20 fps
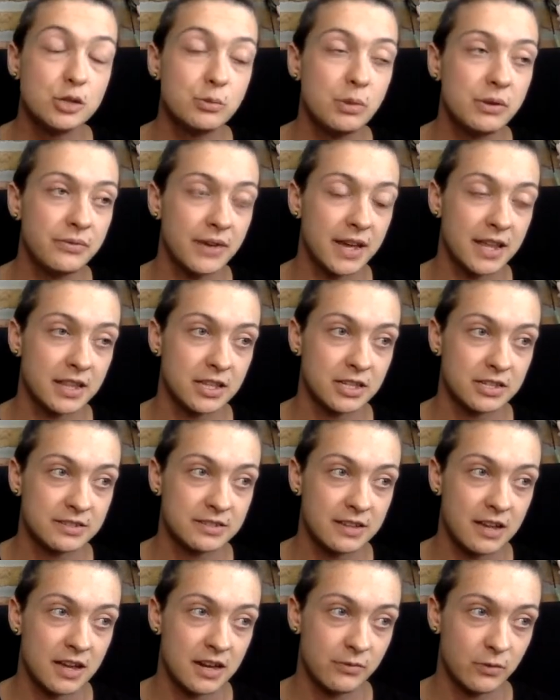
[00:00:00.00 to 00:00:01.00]
To be fair, that
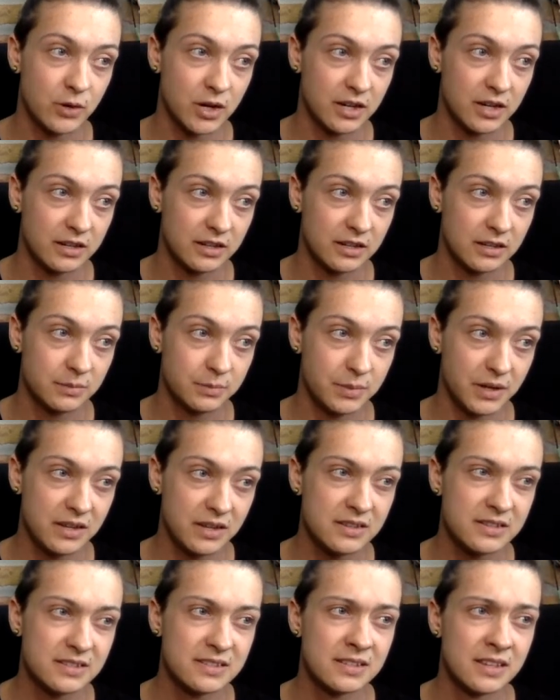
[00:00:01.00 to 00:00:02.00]
is kind of what I did,
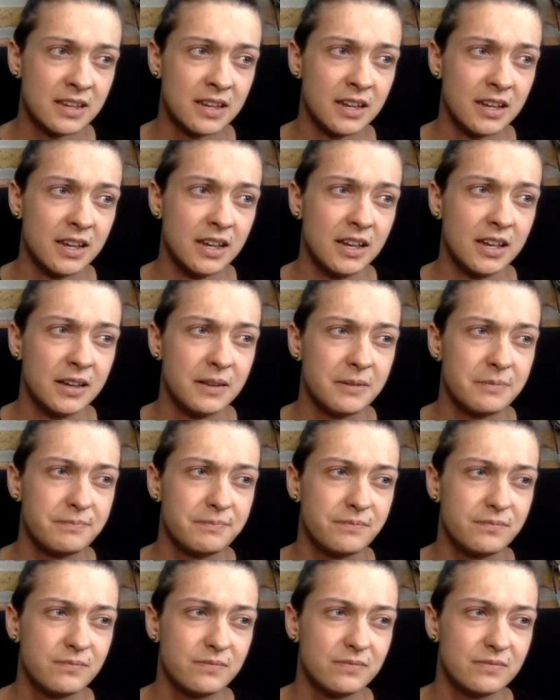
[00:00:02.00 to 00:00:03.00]
because,
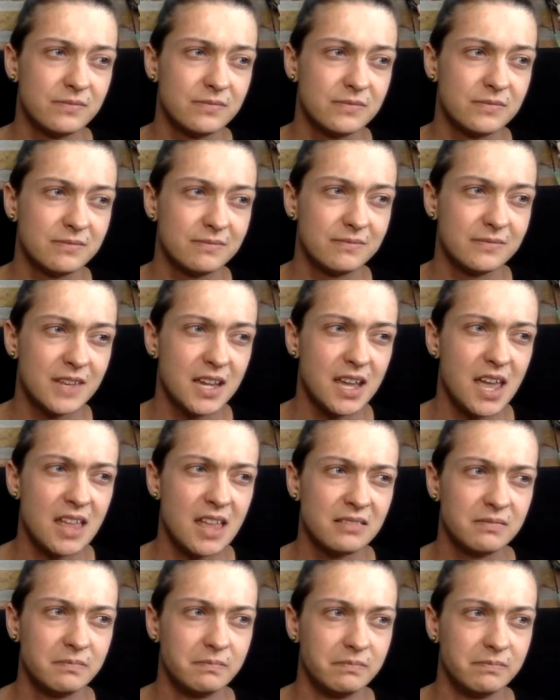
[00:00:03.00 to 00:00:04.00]

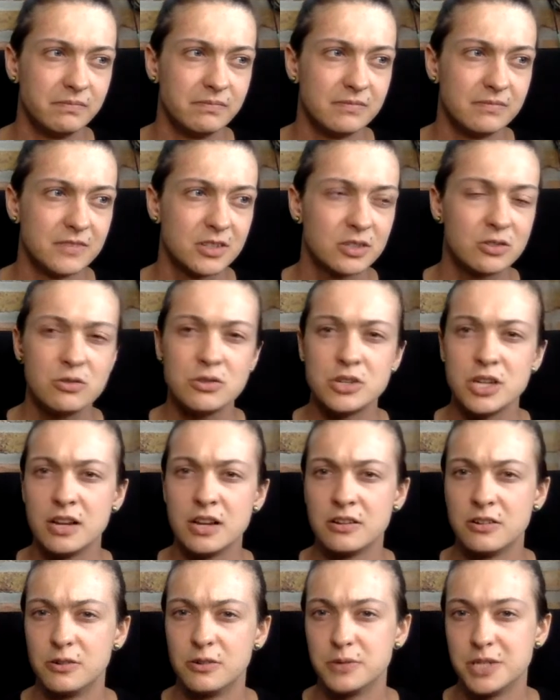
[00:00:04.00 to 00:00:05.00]
again, screw
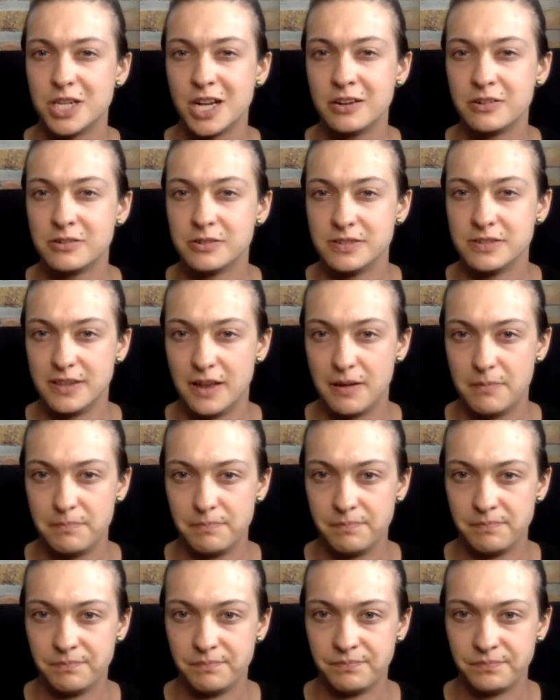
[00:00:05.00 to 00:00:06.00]
gender. Gender is
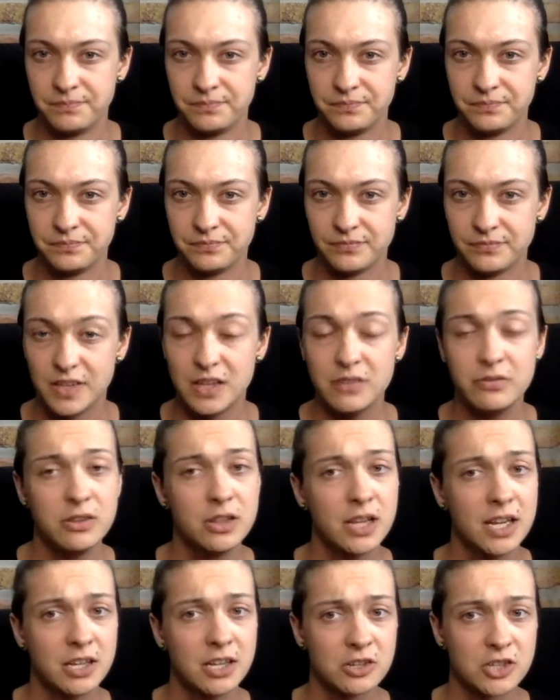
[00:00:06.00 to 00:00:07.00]
dumb.
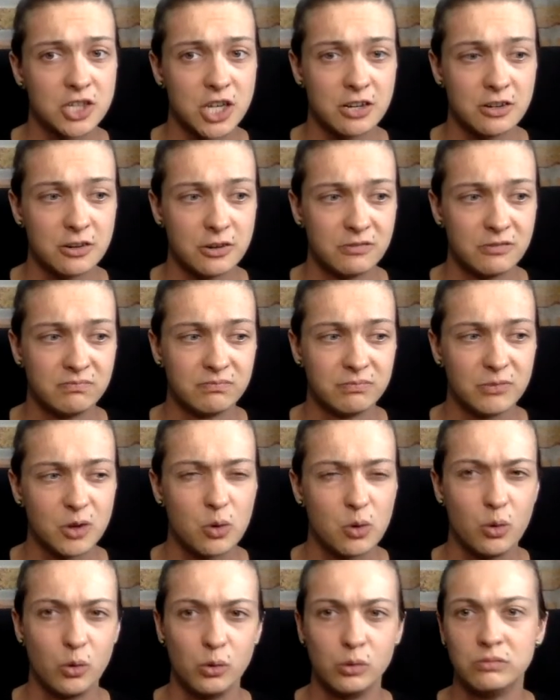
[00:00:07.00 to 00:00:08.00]
If you like your gender,
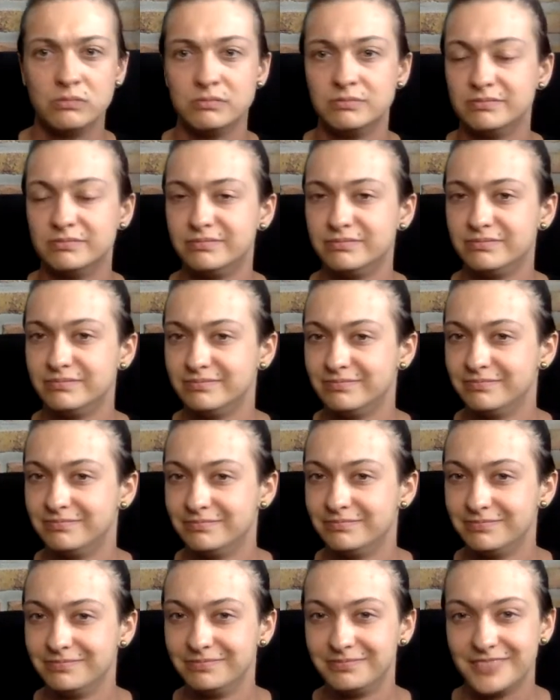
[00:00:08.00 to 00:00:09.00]
cool.
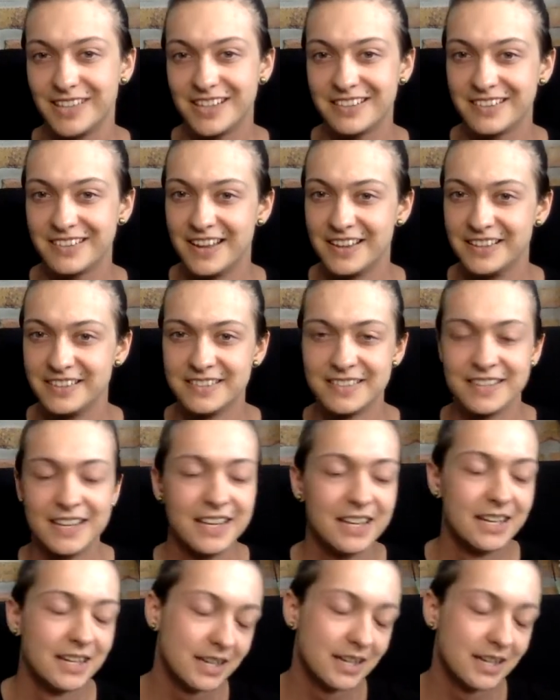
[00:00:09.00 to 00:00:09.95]
That's nice.